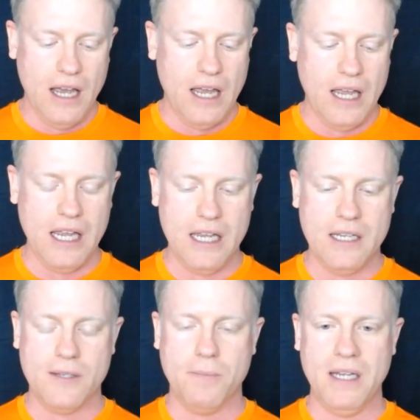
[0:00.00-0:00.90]

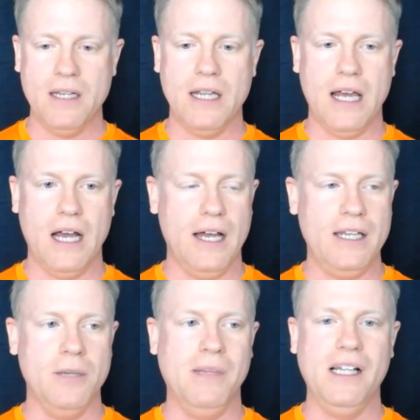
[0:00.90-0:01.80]
He's been
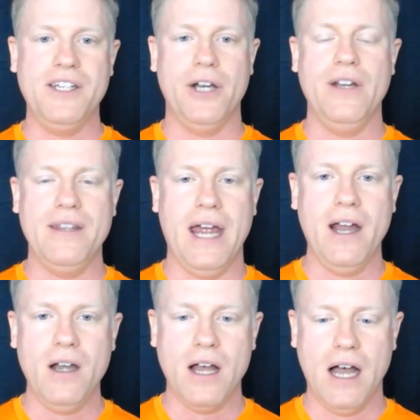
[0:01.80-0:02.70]
in the military
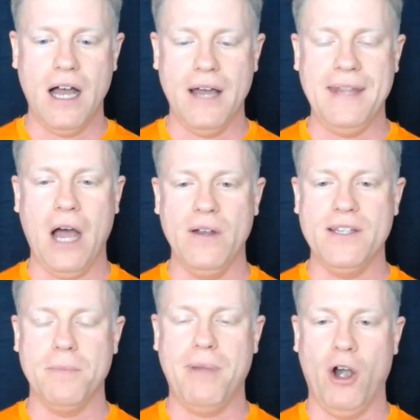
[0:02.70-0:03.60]
there. Now
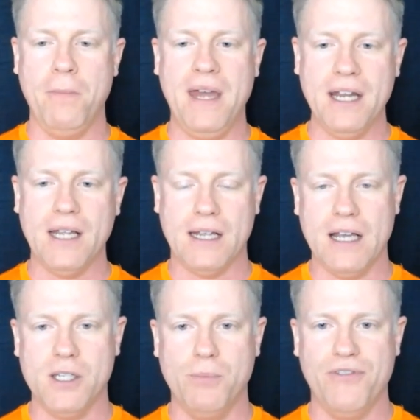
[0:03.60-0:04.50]
he's a paramedic
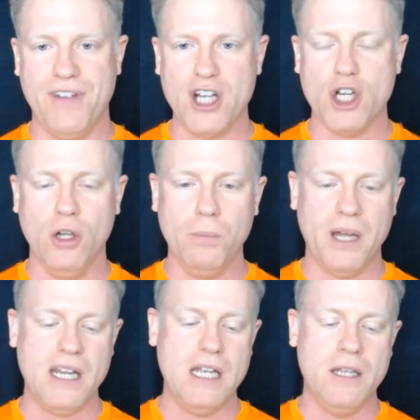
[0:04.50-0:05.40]
as a professional,
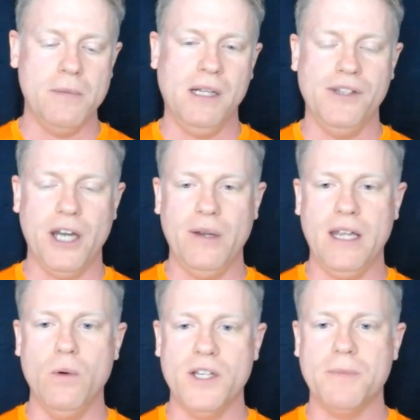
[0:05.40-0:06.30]
but in the military,
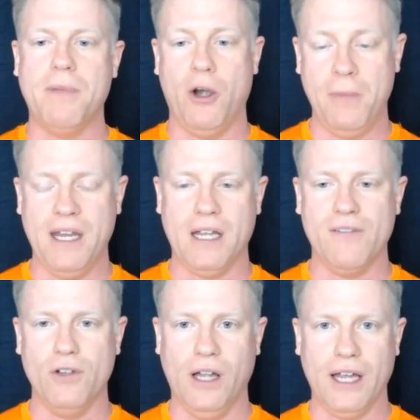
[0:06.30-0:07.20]
he was paramedic,
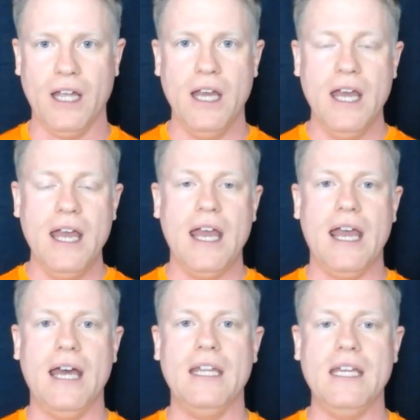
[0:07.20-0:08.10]
if you like.
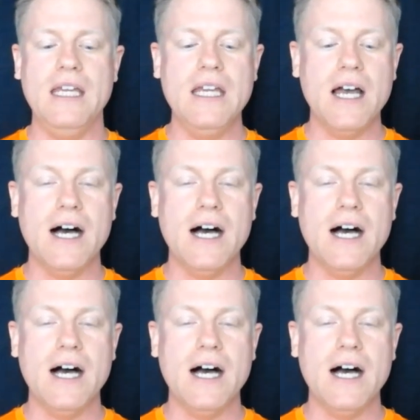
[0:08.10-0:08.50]
And he